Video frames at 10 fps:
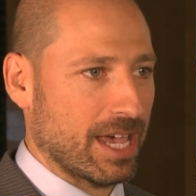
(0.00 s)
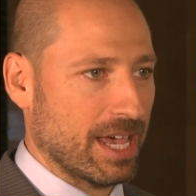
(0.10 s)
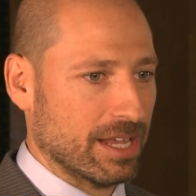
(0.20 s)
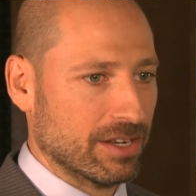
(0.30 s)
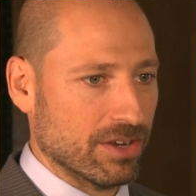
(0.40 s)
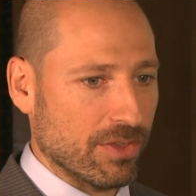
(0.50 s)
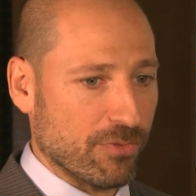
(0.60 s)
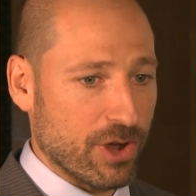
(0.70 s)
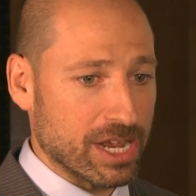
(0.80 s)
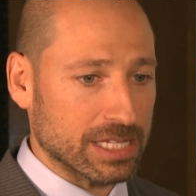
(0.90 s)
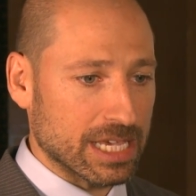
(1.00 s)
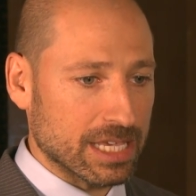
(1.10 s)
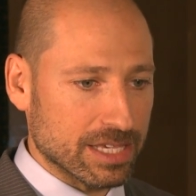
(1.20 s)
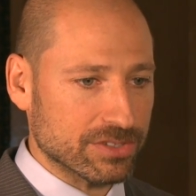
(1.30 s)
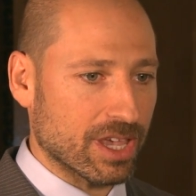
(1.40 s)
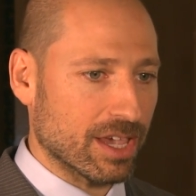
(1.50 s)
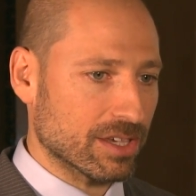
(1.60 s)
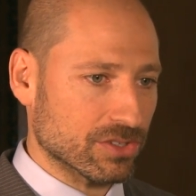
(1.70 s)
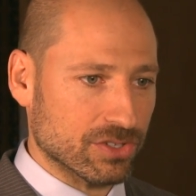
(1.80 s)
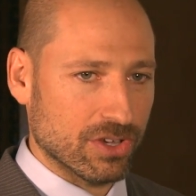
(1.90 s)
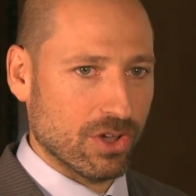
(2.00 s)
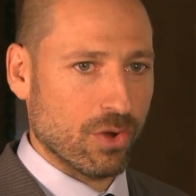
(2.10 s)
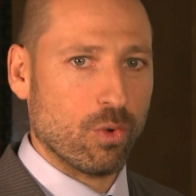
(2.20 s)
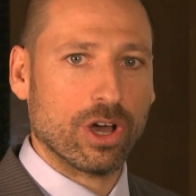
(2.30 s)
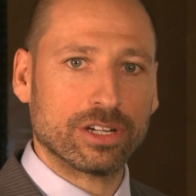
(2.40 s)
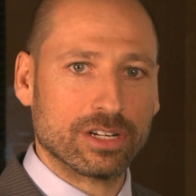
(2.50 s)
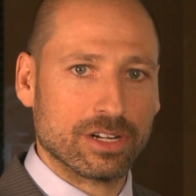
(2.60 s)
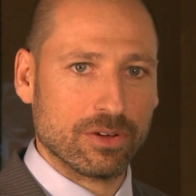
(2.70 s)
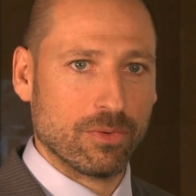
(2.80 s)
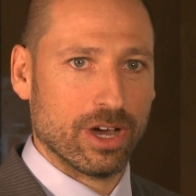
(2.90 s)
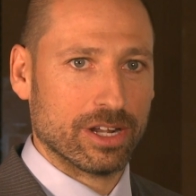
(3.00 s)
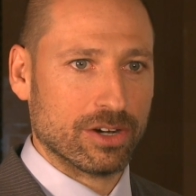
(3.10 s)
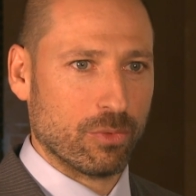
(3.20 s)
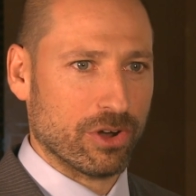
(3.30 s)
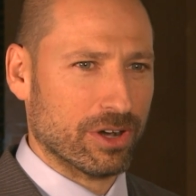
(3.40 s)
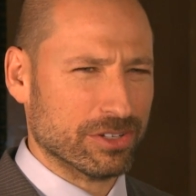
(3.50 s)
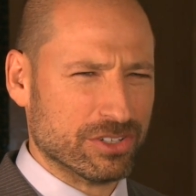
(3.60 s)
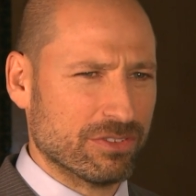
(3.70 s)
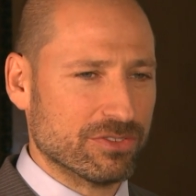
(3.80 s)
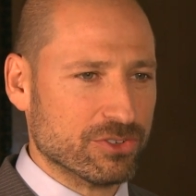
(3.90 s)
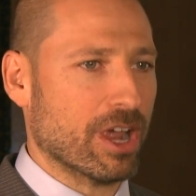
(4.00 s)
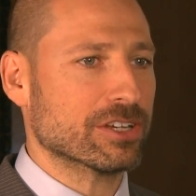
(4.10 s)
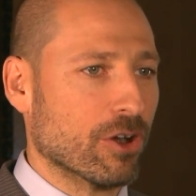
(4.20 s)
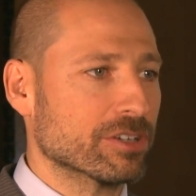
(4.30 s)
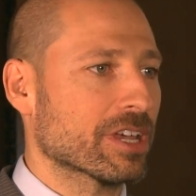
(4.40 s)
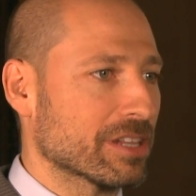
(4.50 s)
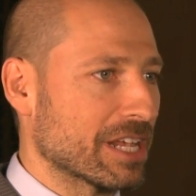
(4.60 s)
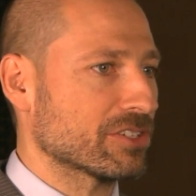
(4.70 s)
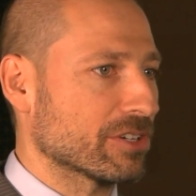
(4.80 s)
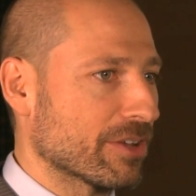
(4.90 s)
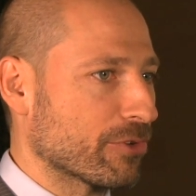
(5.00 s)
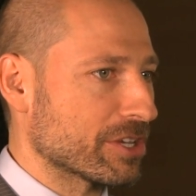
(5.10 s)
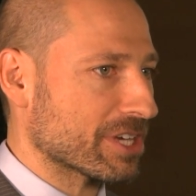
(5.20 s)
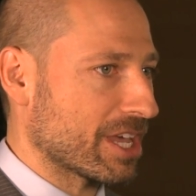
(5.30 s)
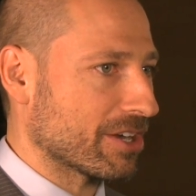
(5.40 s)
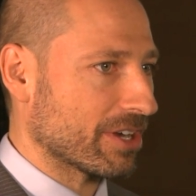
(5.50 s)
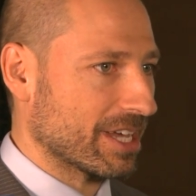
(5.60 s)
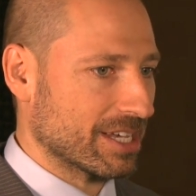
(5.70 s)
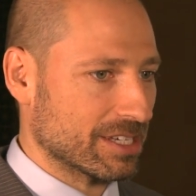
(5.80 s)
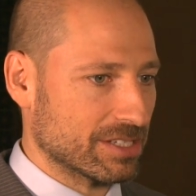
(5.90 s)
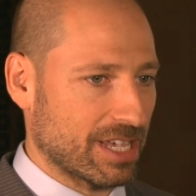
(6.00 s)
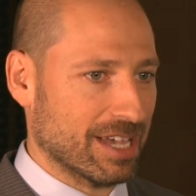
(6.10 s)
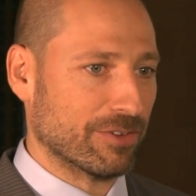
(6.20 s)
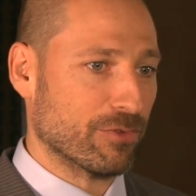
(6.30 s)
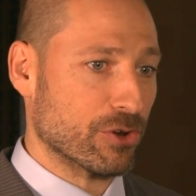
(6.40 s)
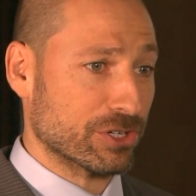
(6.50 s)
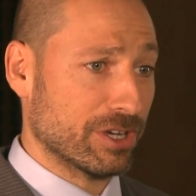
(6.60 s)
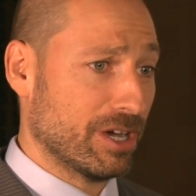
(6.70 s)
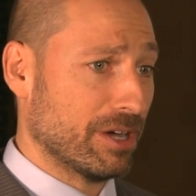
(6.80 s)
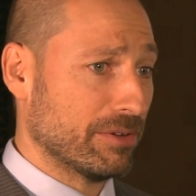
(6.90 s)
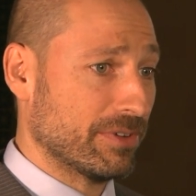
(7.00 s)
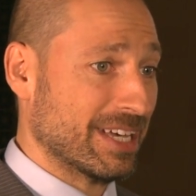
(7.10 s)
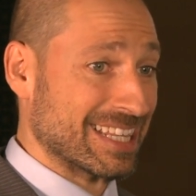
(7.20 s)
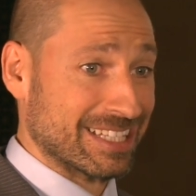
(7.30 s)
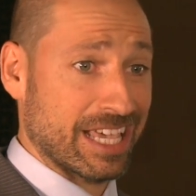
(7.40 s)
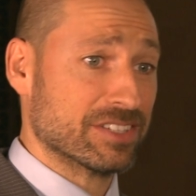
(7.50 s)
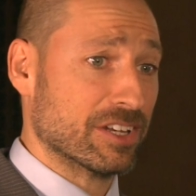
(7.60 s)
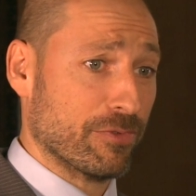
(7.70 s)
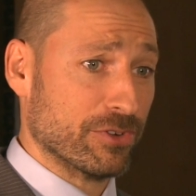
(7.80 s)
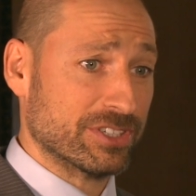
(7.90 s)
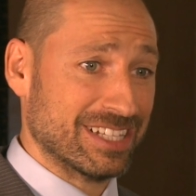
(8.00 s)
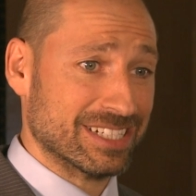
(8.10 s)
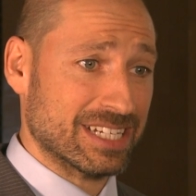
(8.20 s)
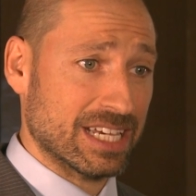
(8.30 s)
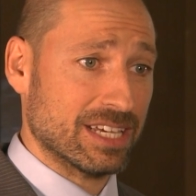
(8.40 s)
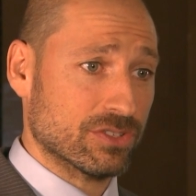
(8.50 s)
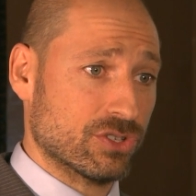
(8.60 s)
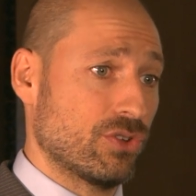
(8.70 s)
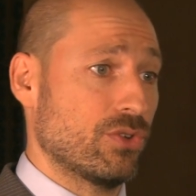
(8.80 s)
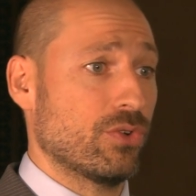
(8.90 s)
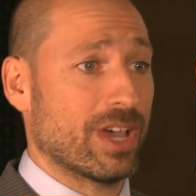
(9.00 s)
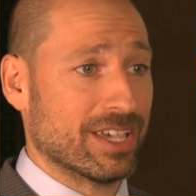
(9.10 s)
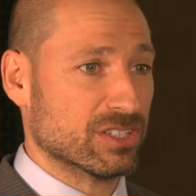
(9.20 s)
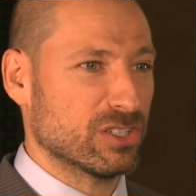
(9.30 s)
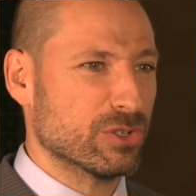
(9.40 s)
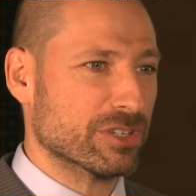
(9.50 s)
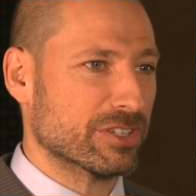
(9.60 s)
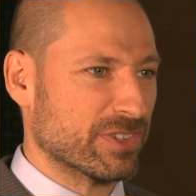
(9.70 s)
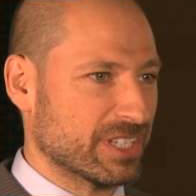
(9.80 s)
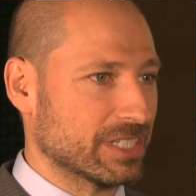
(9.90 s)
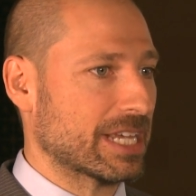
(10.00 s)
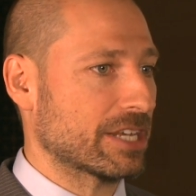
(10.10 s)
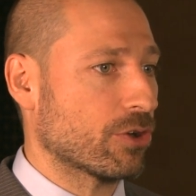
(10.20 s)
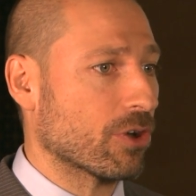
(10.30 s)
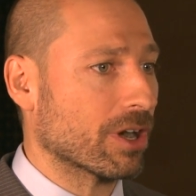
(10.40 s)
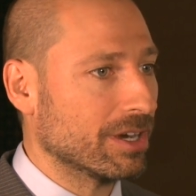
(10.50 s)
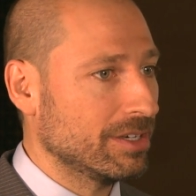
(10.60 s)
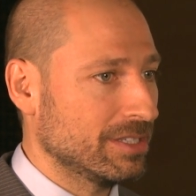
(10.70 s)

and frankly, these days, what what we're trying to articulate as our differentiator is a conversion of the data center facility to a solutions facilitator.